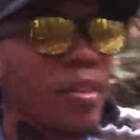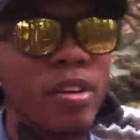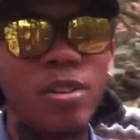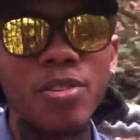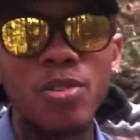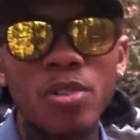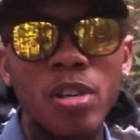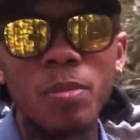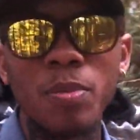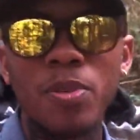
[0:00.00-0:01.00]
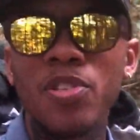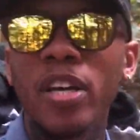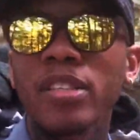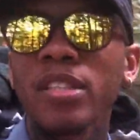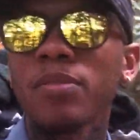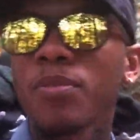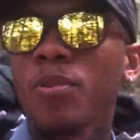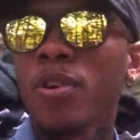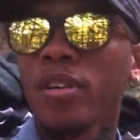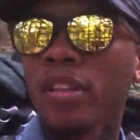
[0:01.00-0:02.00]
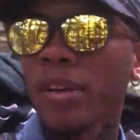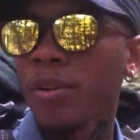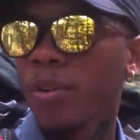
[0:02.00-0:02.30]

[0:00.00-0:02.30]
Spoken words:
thunderstorms projected for later